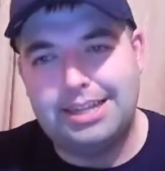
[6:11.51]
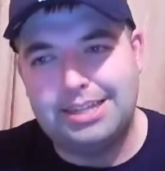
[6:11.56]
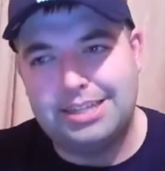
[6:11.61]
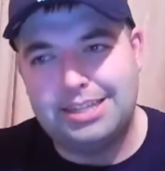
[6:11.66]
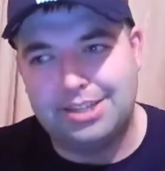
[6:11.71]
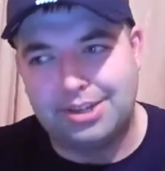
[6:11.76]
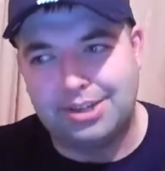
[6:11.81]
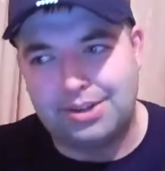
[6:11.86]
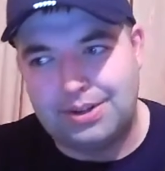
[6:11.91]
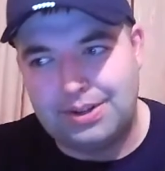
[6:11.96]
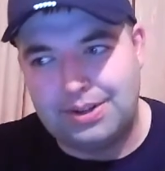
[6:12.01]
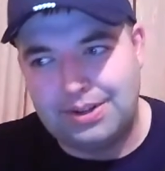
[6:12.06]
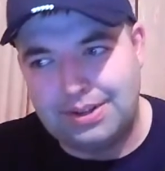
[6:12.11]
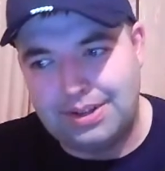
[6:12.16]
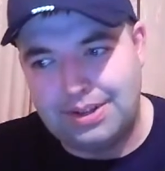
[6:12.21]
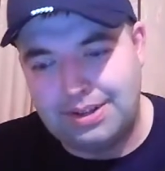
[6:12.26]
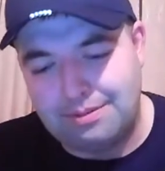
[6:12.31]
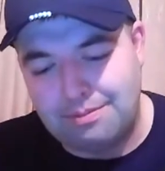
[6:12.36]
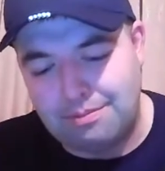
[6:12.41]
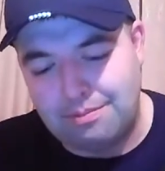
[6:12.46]
So
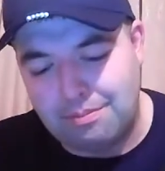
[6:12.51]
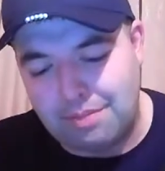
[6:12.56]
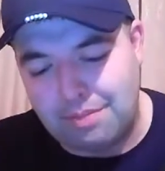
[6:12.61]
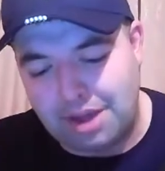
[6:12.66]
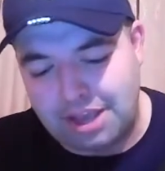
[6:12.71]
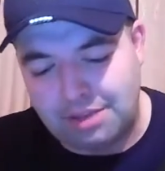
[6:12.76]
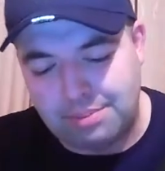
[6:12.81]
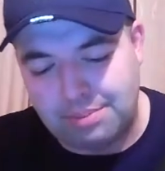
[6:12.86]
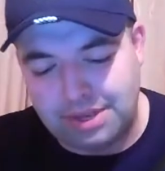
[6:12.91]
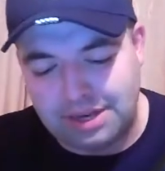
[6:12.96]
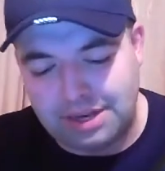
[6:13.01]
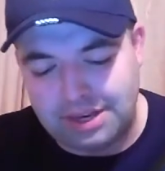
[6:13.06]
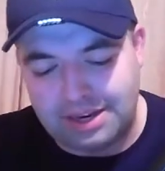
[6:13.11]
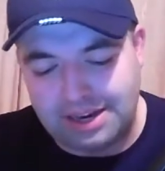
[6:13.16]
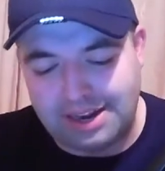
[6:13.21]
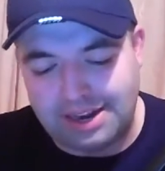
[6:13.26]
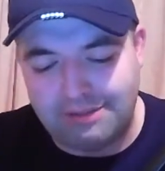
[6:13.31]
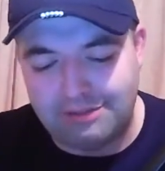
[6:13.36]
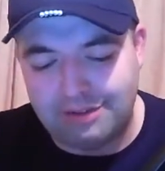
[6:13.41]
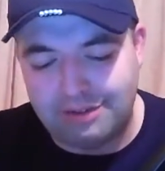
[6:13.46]
my opinion,
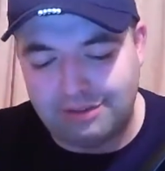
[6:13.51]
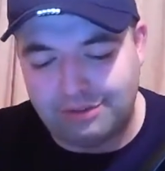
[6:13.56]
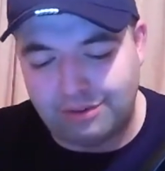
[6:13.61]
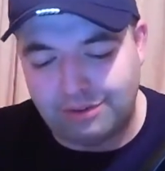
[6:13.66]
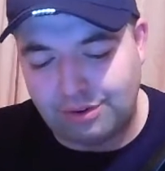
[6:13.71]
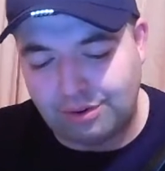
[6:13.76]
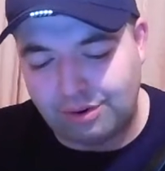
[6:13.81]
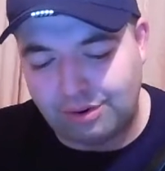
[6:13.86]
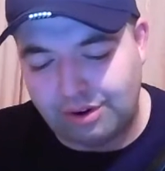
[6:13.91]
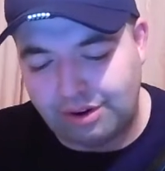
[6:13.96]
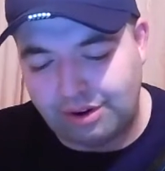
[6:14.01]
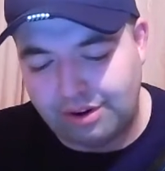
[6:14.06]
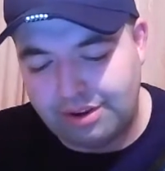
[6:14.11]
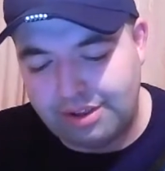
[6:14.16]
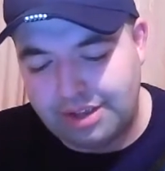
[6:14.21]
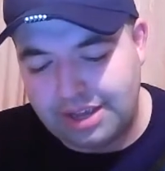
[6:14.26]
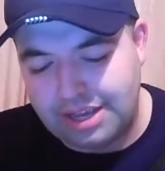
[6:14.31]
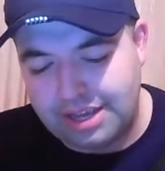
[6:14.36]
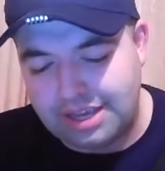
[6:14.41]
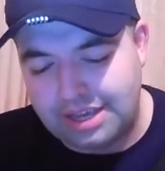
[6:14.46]
11-4
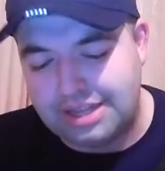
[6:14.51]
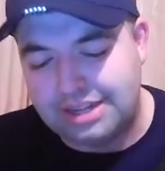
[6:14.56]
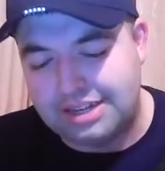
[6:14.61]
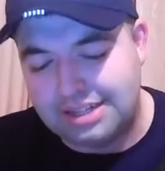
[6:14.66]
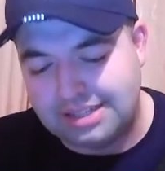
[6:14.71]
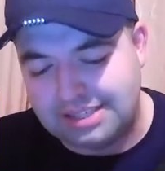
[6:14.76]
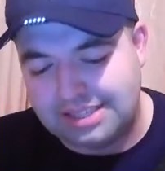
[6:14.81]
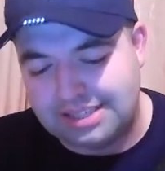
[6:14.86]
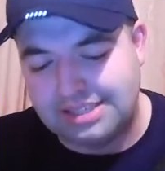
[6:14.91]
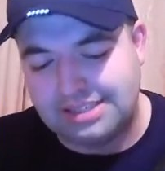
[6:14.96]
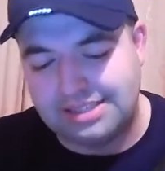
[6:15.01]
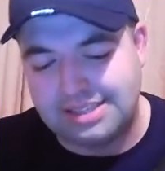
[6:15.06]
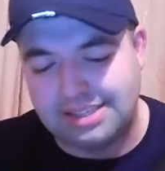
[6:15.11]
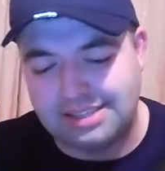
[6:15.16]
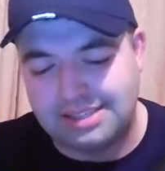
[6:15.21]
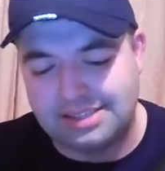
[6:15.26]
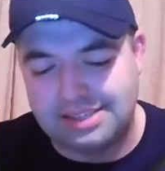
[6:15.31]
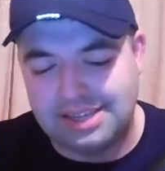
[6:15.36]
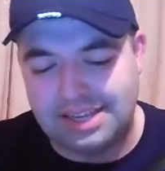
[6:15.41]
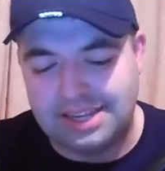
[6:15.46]
in this
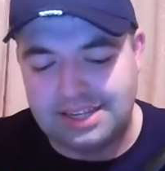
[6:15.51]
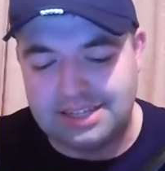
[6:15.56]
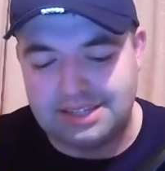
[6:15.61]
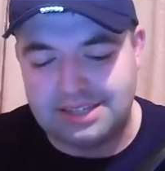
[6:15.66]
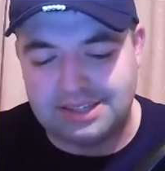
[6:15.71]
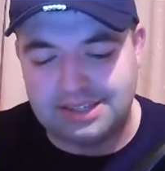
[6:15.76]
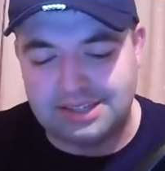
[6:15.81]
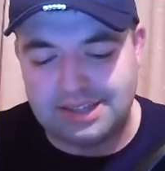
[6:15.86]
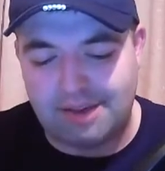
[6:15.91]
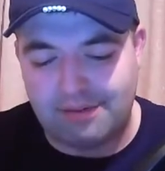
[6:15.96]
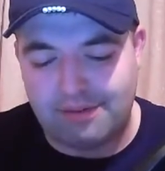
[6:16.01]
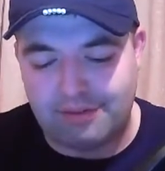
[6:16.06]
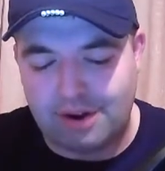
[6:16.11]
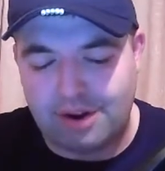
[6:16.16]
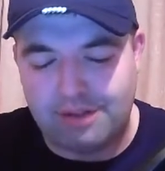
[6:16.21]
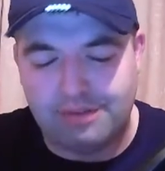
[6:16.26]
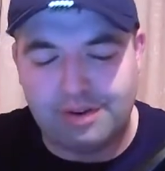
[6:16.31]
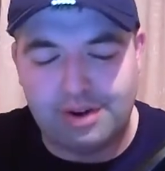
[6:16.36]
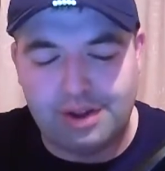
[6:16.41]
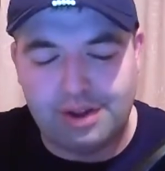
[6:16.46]
instance is a
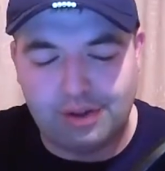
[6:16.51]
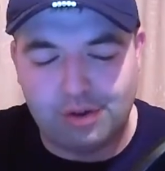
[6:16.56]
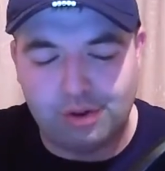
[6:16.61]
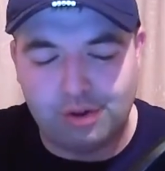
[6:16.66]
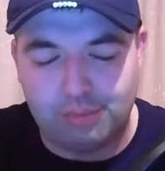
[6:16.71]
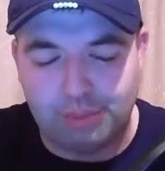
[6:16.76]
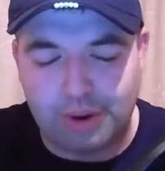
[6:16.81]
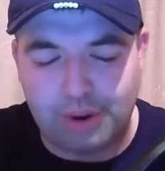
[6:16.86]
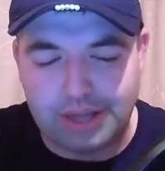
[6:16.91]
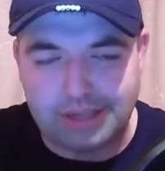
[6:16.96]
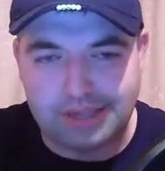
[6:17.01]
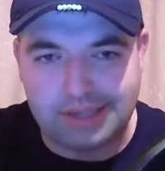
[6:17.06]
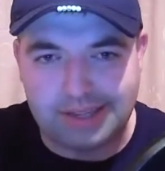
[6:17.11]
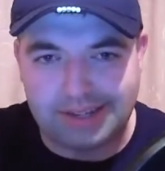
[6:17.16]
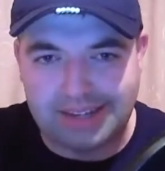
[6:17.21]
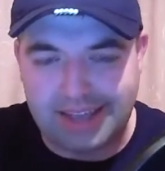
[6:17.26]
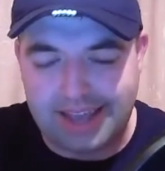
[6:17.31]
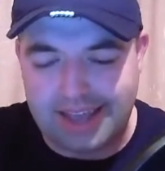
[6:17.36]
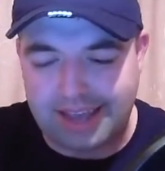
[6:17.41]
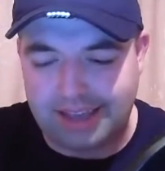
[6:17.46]
very, very good price to
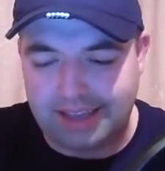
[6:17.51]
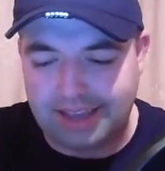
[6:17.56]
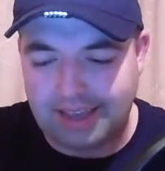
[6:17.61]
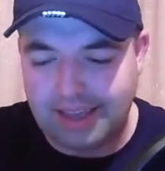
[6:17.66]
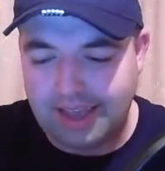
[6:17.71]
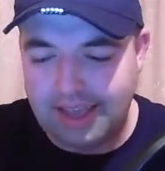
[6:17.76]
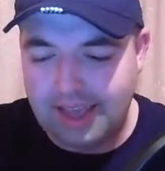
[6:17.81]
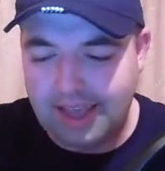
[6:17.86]
take